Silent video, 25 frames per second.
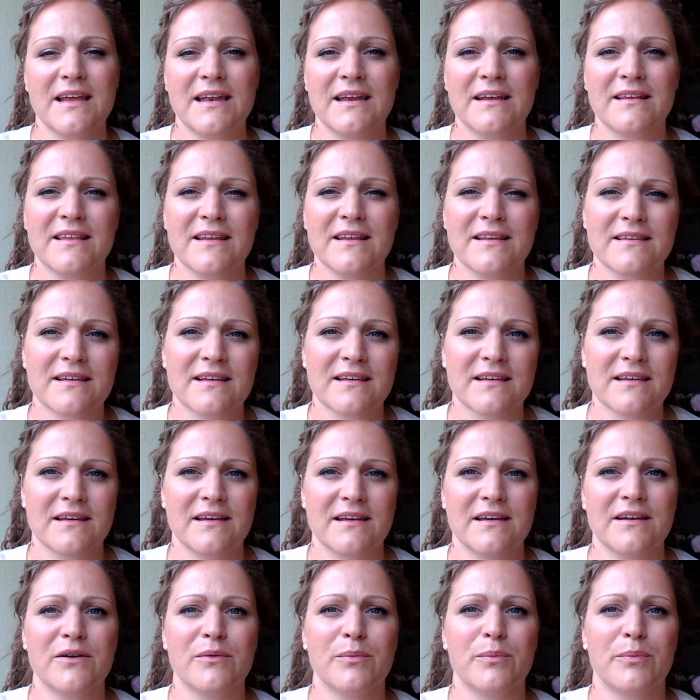this
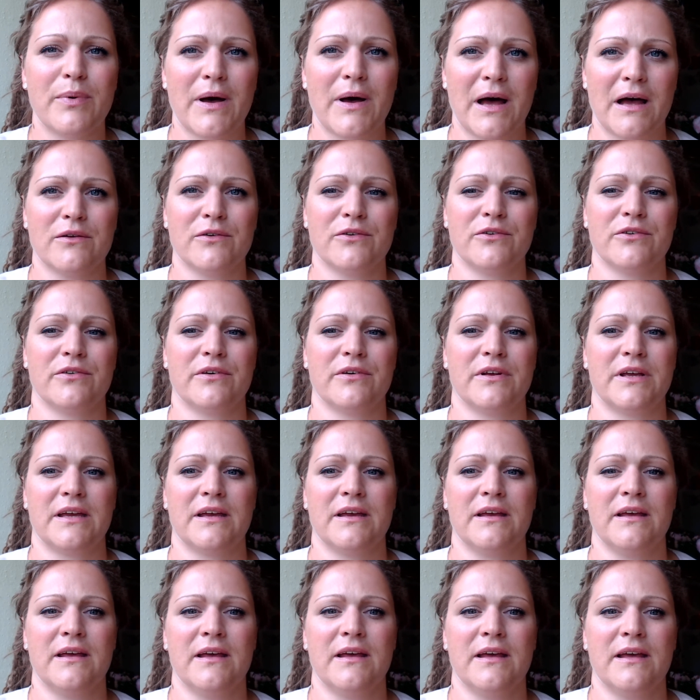clear boundary
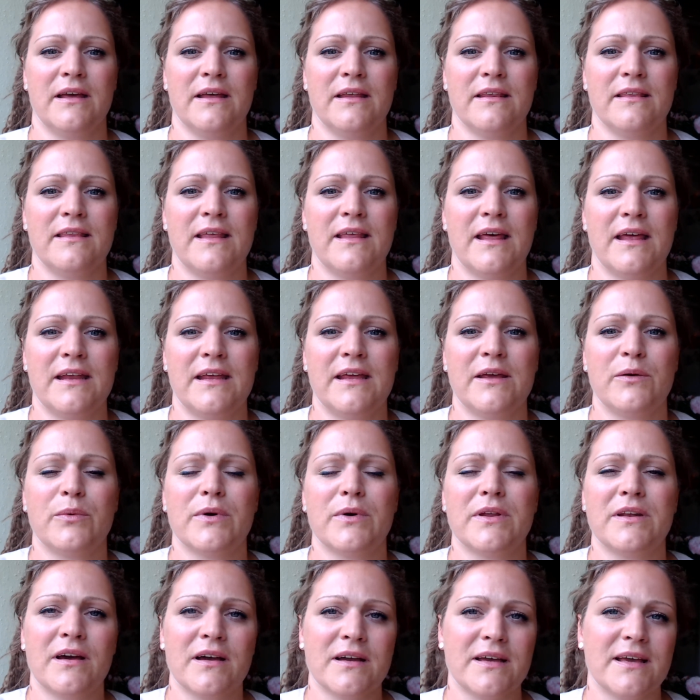that he will
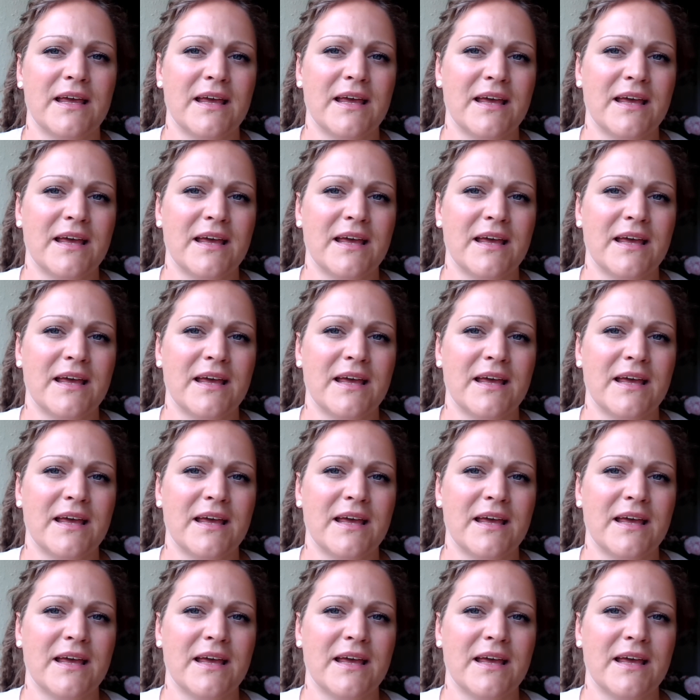not